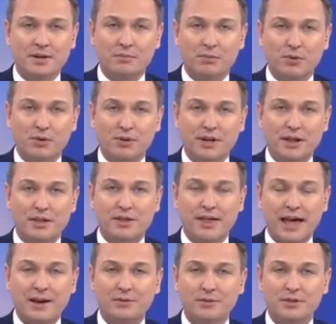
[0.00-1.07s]
more than
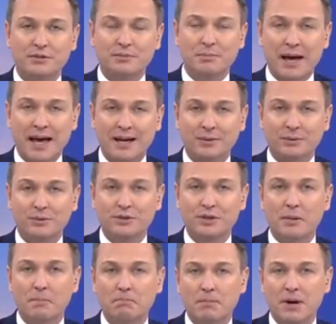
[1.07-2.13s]
£1,000
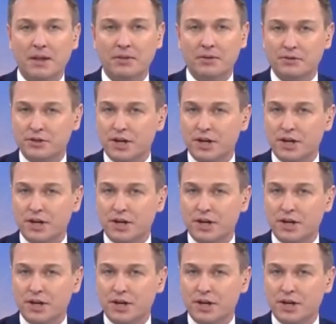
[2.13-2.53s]
a month.